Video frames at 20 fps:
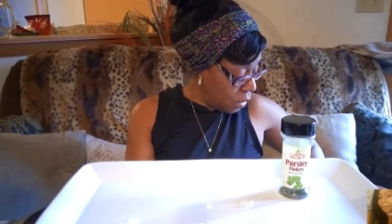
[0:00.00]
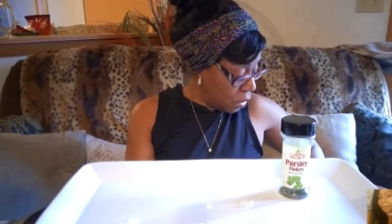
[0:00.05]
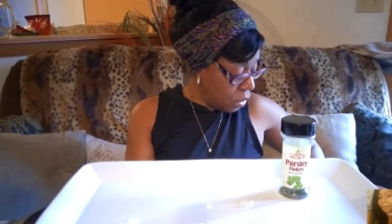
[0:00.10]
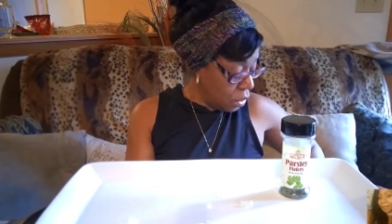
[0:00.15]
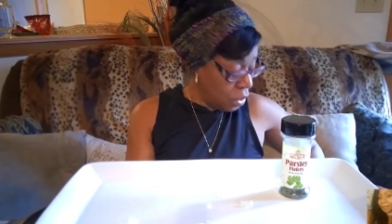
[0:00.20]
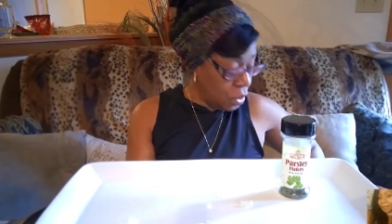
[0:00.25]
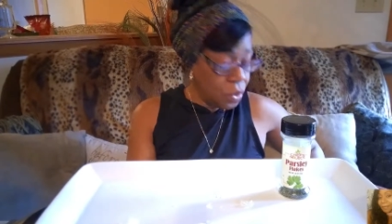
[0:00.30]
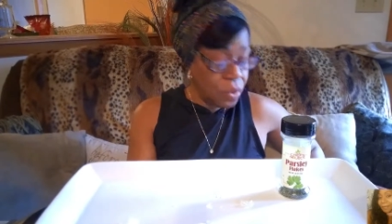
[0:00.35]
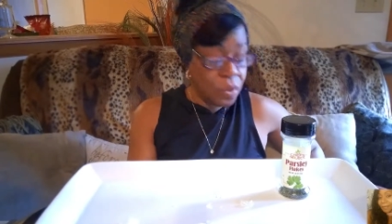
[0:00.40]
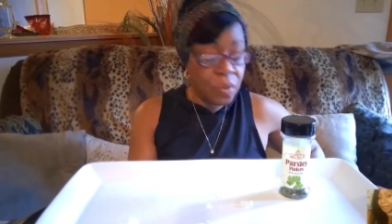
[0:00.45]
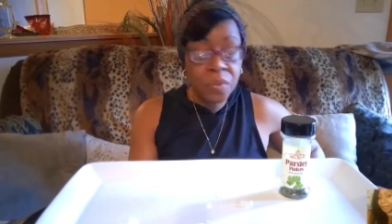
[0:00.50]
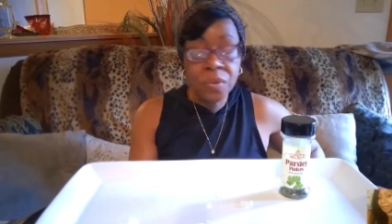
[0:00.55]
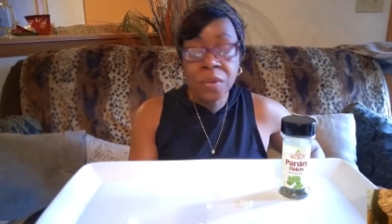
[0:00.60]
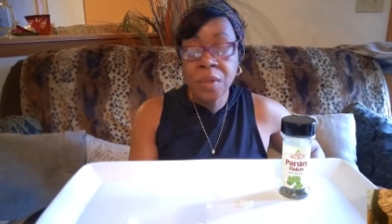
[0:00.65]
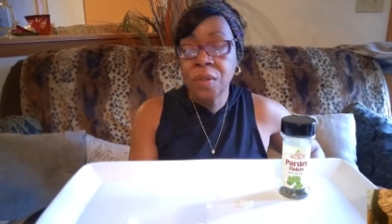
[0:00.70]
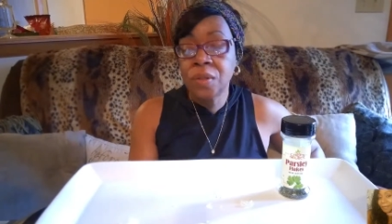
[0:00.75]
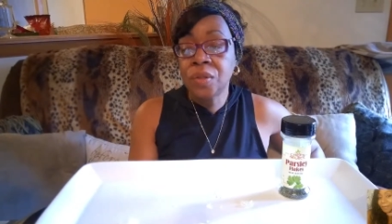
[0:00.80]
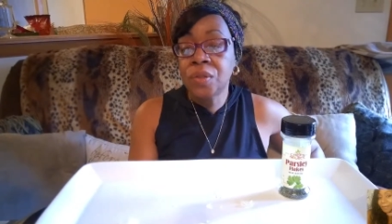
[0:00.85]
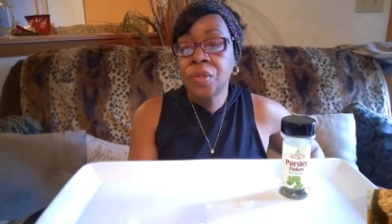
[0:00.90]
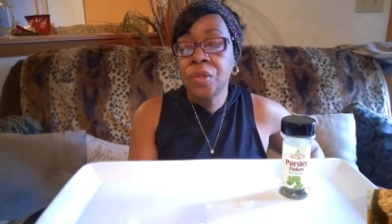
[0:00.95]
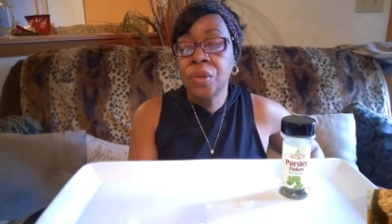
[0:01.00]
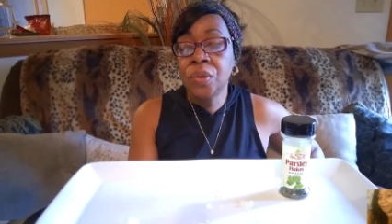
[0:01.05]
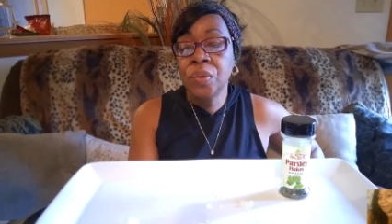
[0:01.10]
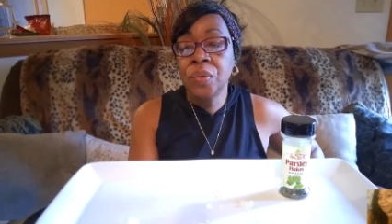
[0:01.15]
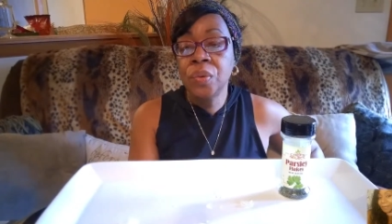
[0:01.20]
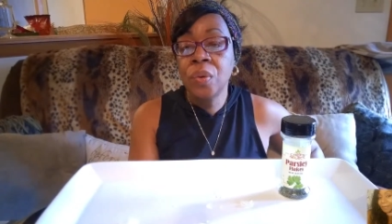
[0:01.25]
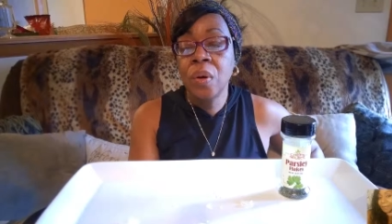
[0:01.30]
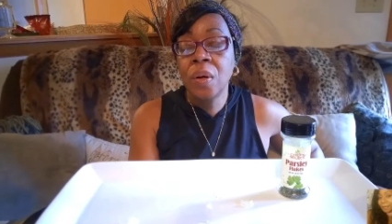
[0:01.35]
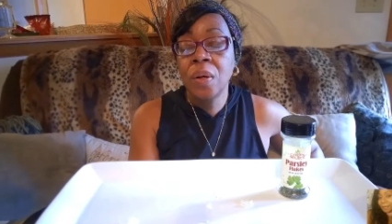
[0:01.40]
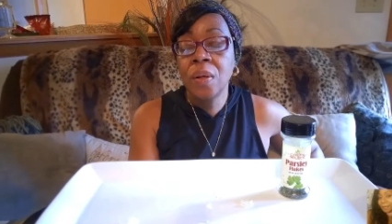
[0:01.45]
to use
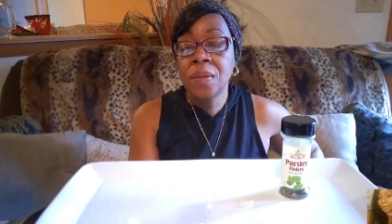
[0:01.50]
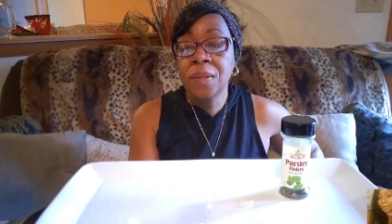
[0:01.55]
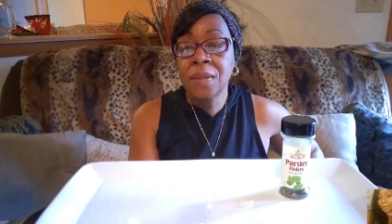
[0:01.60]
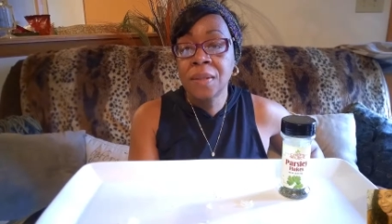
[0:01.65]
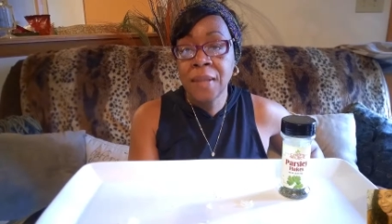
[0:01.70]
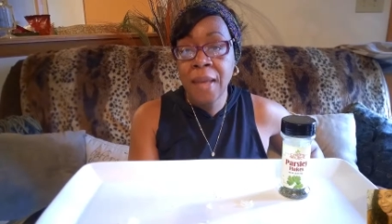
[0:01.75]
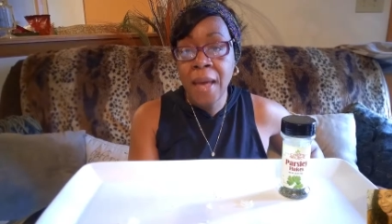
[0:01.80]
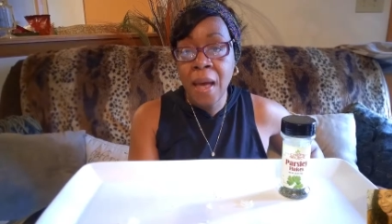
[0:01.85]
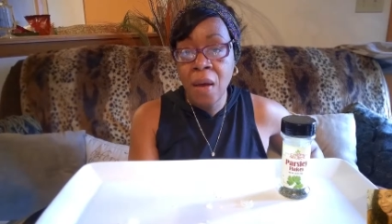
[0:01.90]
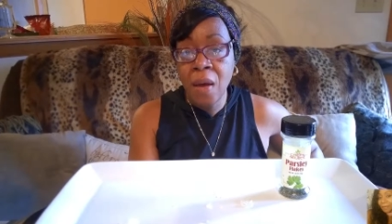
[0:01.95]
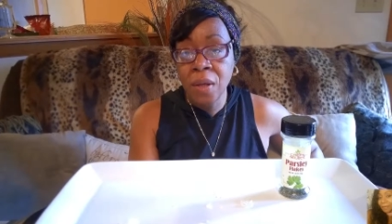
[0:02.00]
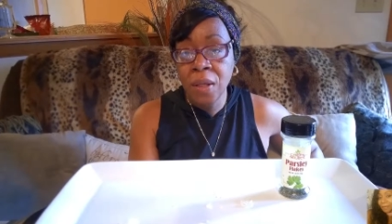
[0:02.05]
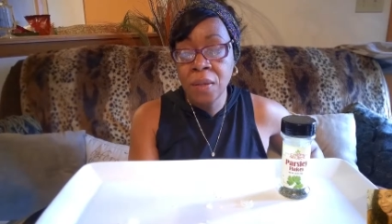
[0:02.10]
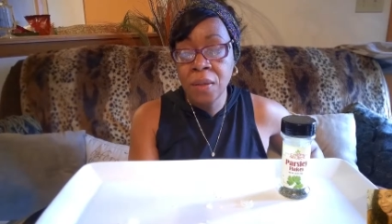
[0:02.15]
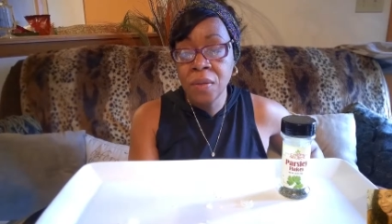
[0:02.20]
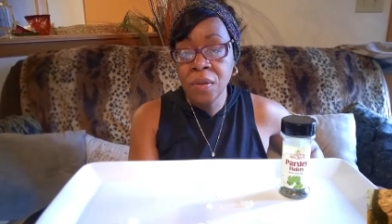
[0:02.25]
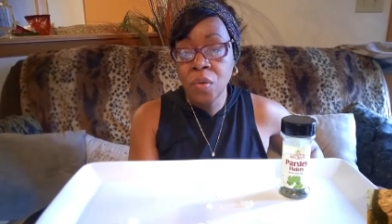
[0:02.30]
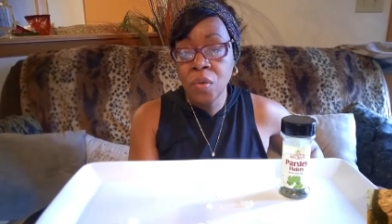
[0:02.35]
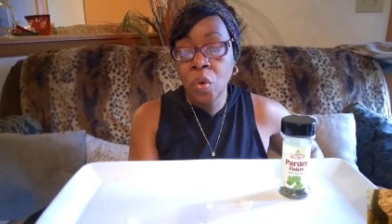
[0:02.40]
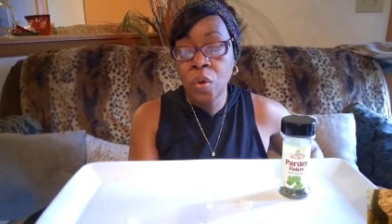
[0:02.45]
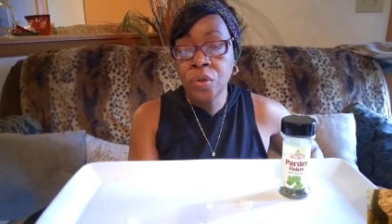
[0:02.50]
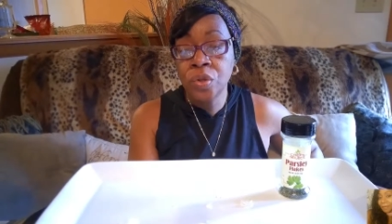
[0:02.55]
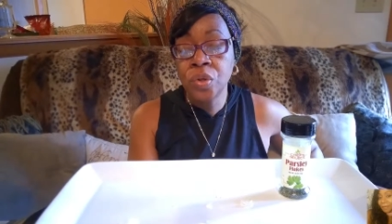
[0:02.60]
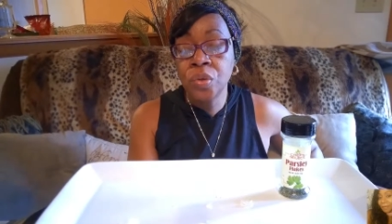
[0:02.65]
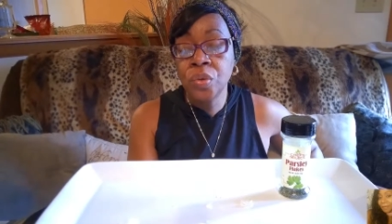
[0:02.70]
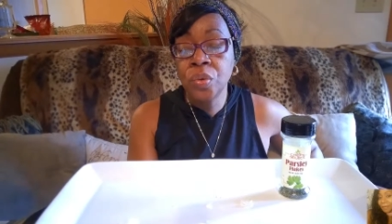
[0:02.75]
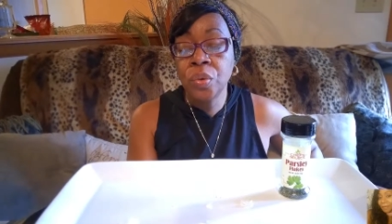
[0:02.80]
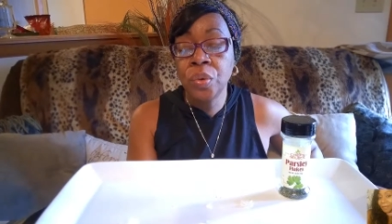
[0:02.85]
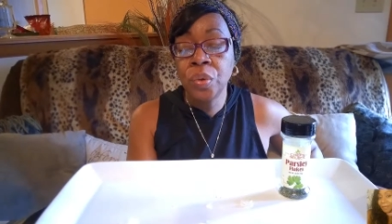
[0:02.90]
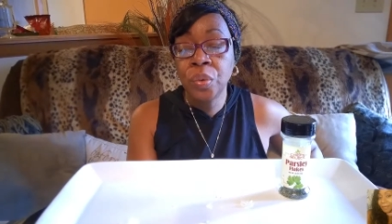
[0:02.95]
2 scallions or
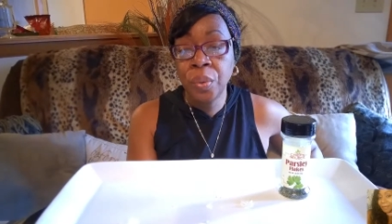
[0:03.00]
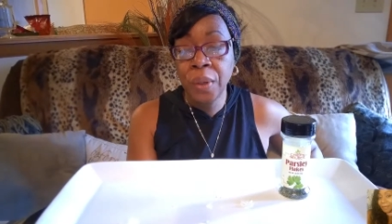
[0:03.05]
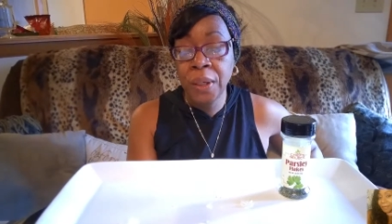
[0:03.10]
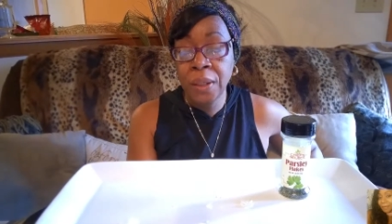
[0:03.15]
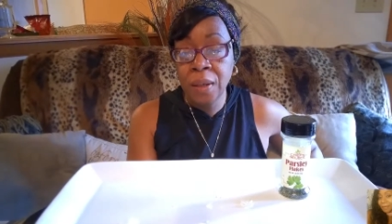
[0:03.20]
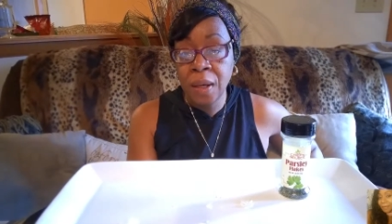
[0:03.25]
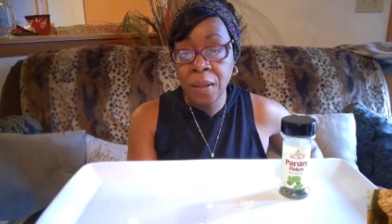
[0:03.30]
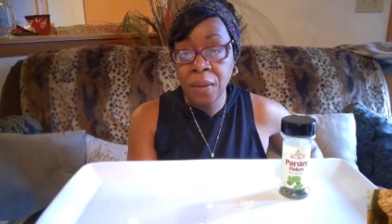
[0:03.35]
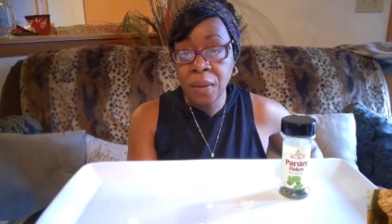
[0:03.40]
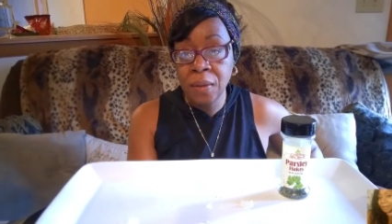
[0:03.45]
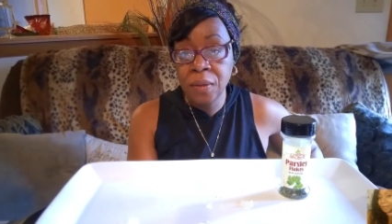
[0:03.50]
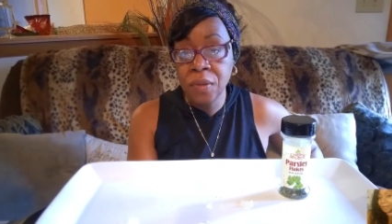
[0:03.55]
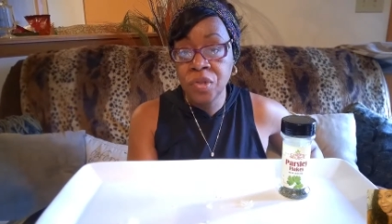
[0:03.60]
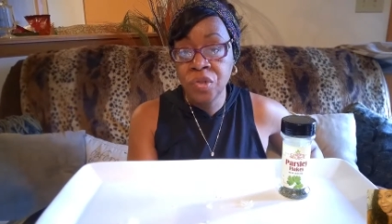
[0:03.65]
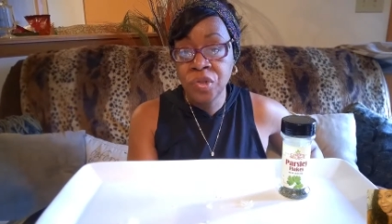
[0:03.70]
2 green onions.